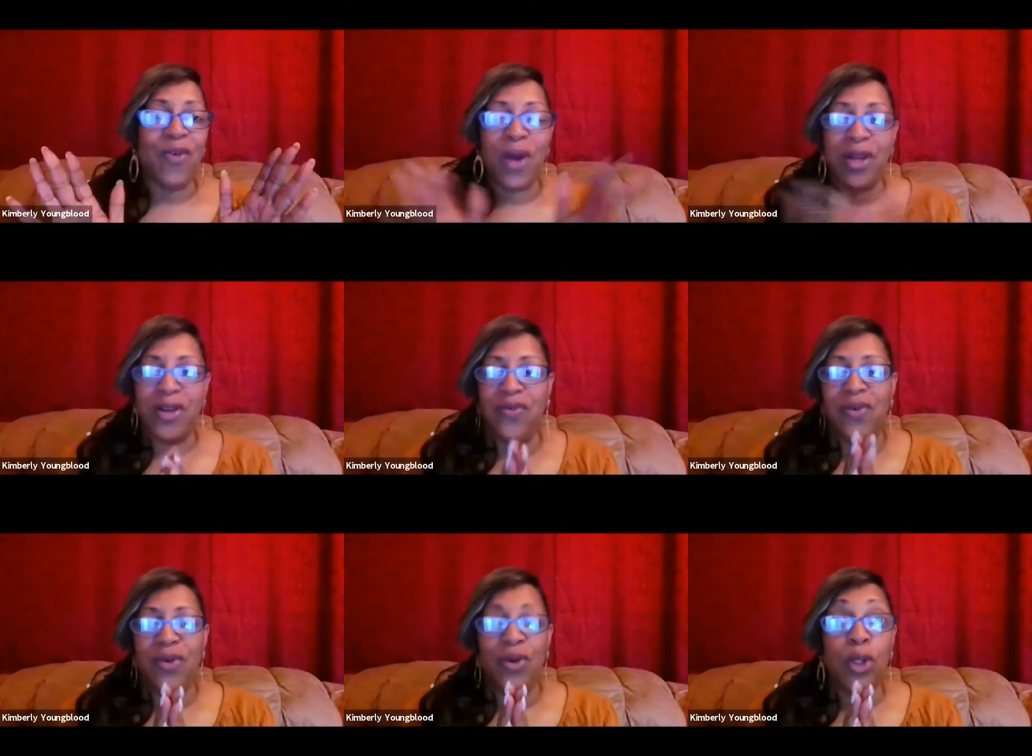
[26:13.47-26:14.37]

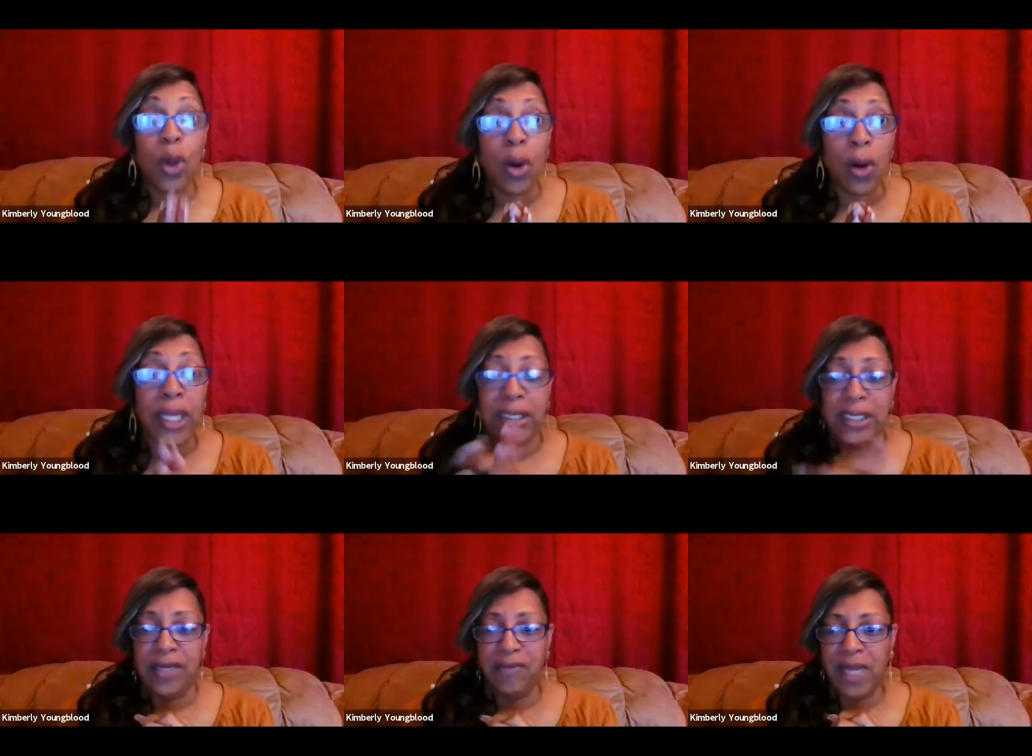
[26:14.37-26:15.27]
wonderful,
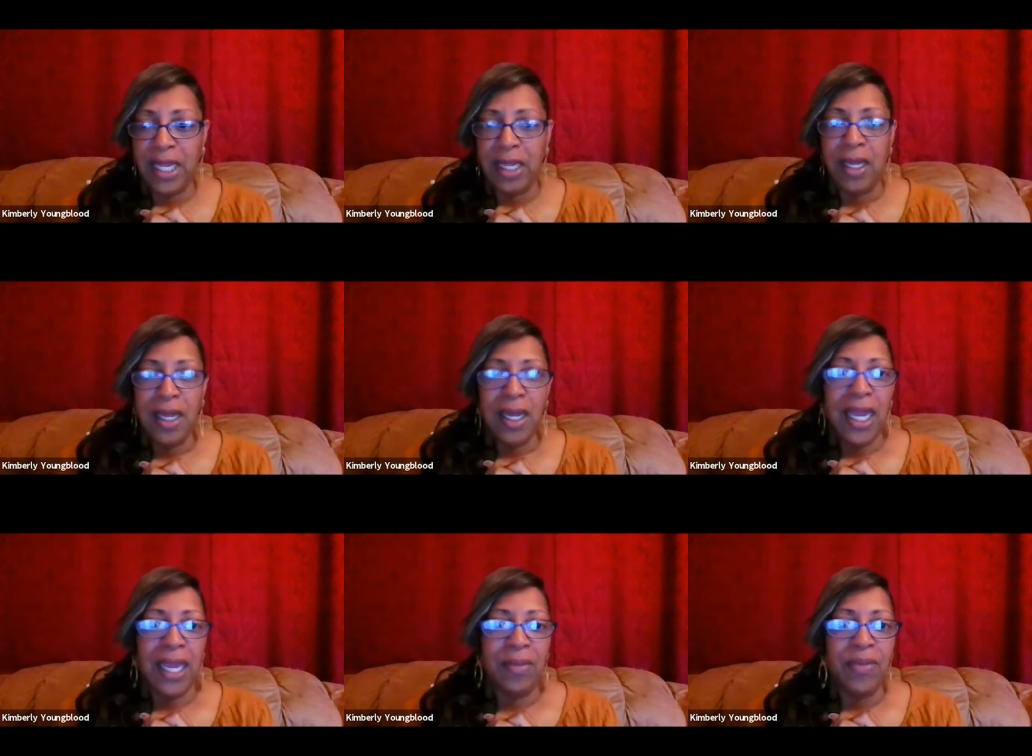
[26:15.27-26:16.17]
glorious evening
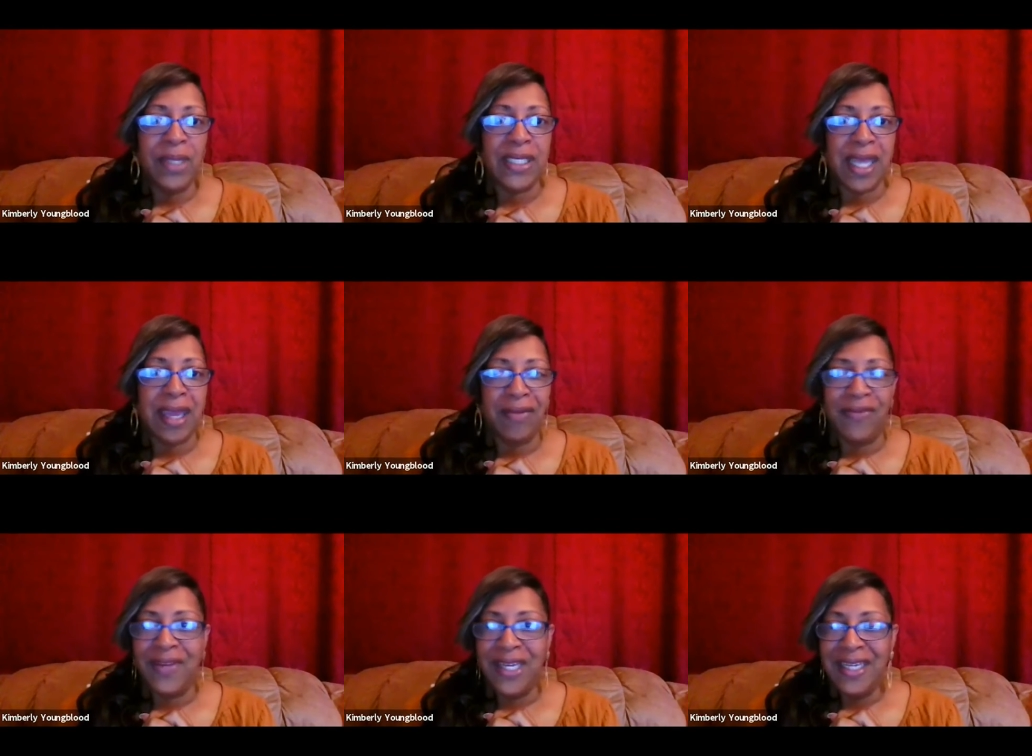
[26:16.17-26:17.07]
and be
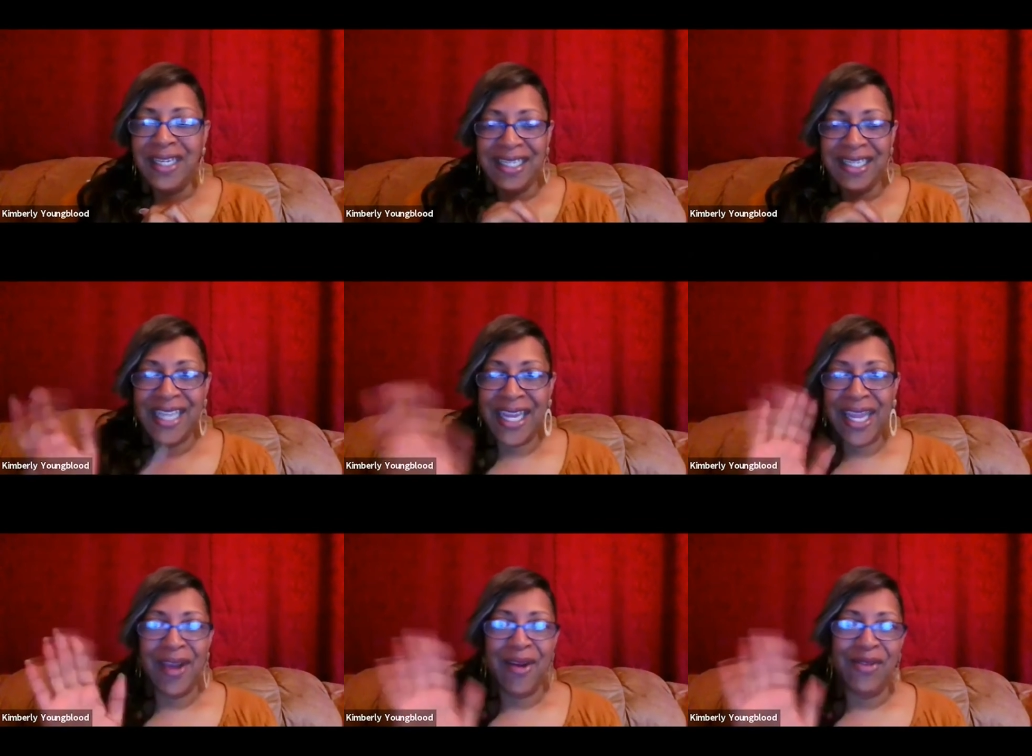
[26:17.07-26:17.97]
safe. Take
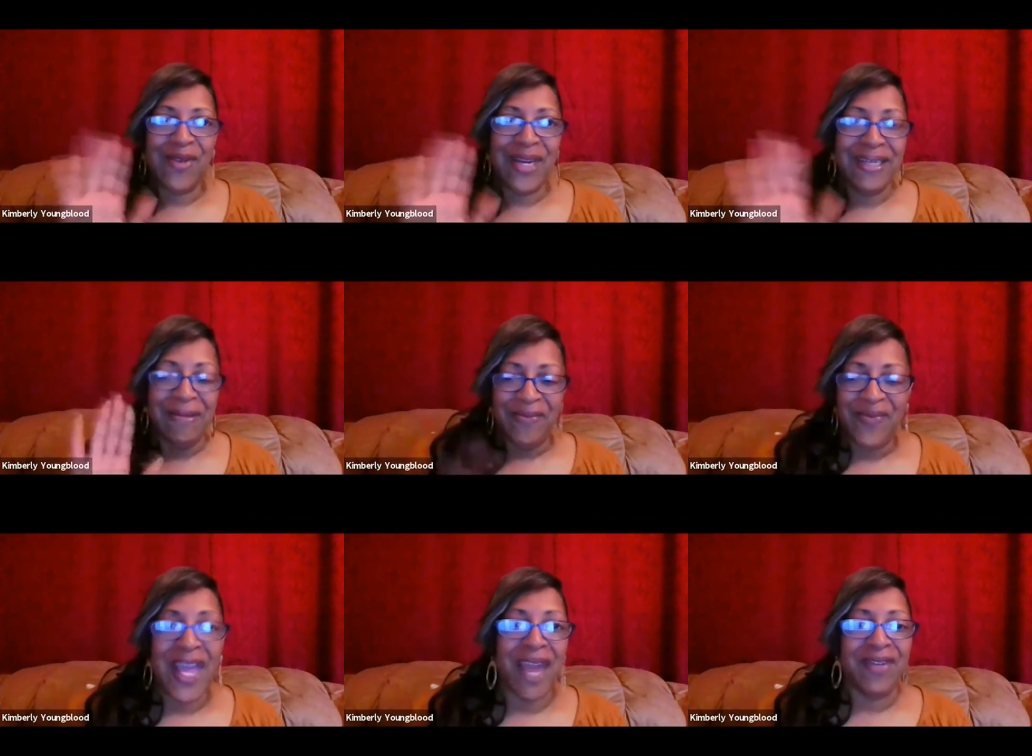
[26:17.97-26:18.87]
care, everyone.
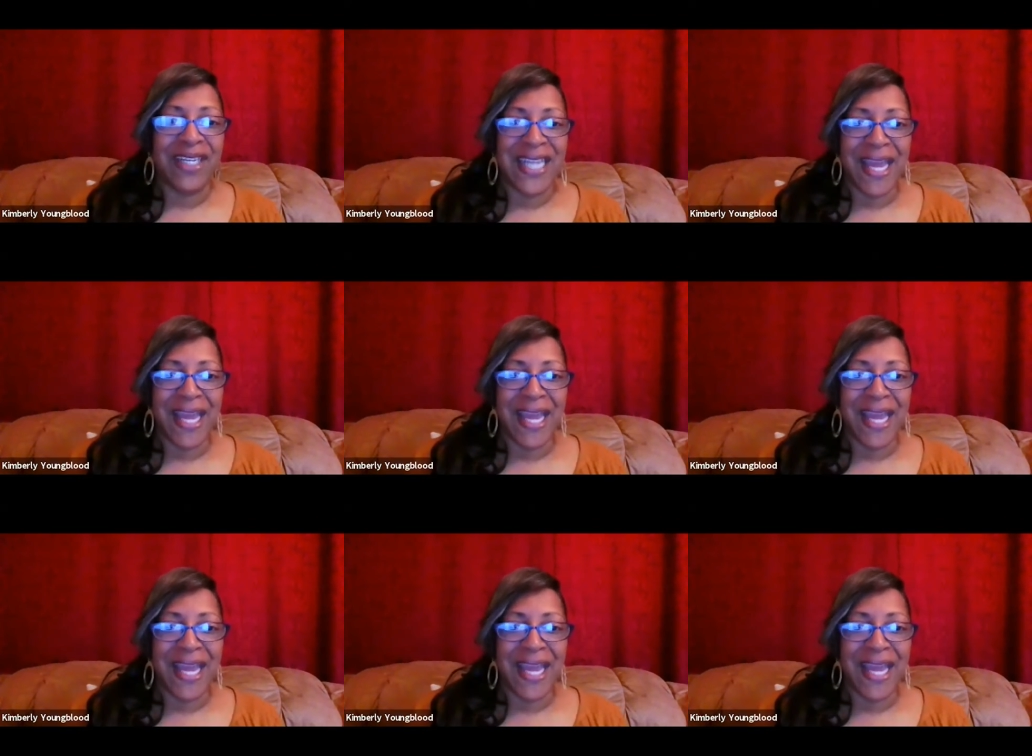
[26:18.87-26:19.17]
Have a good